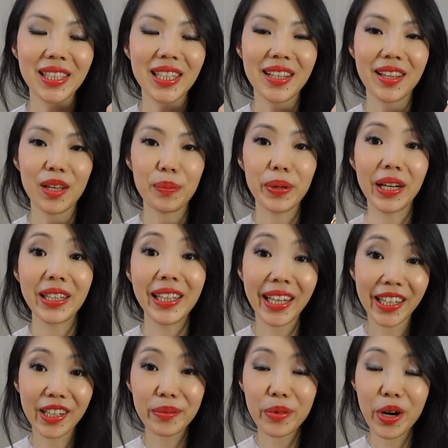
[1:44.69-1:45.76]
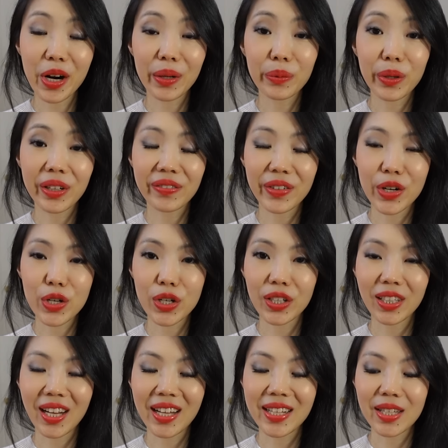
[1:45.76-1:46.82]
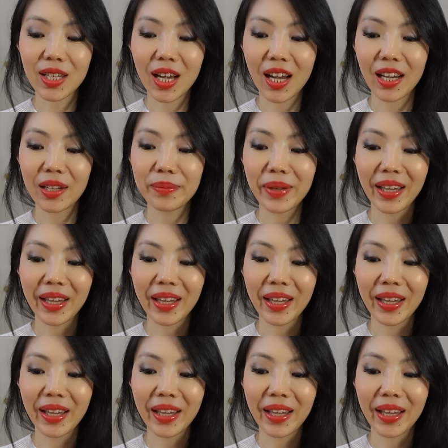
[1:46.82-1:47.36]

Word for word: the Palladium hardware version last time